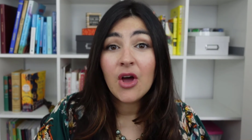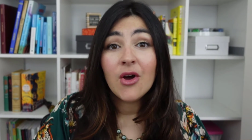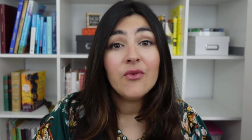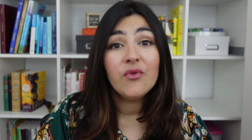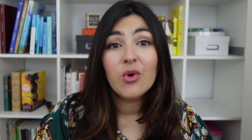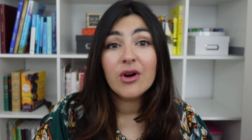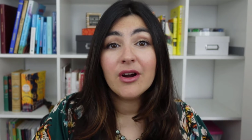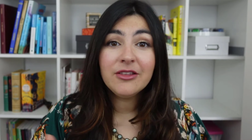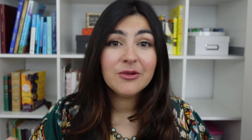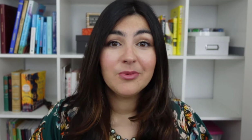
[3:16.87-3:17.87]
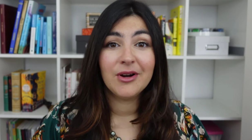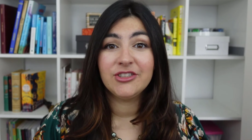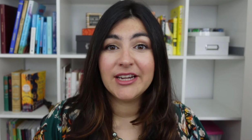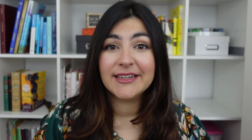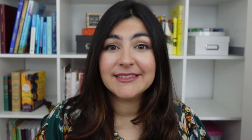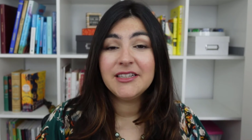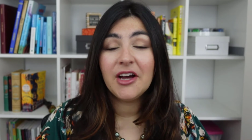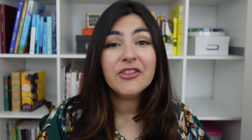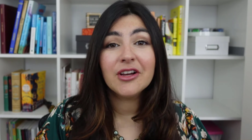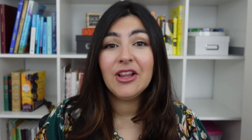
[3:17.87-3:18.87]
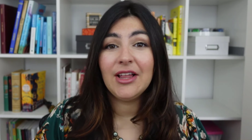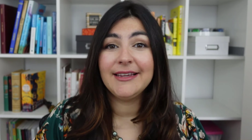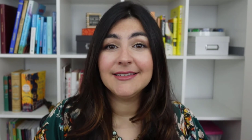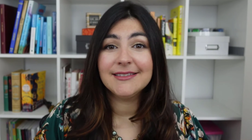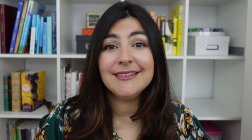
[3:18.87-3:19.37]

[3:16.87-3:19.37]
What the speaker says: for other projects and other clients.